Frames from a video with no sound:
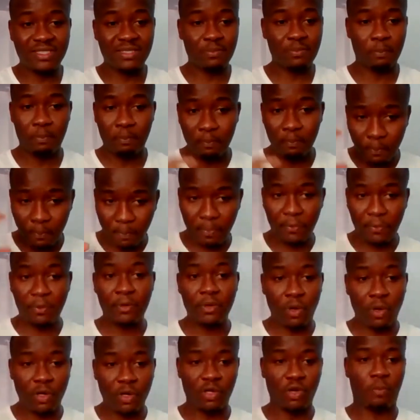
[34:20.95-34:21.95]
purely
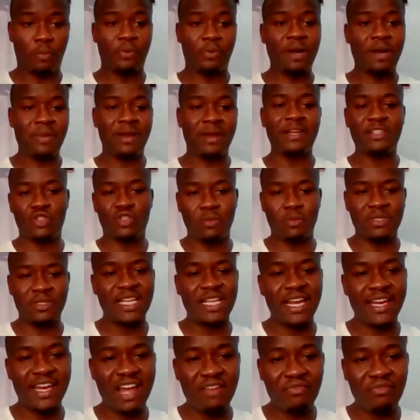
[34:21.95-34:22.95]
or primarily domiciled in
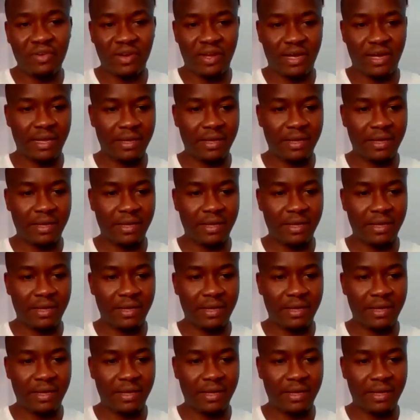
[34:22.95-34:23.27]
Africa.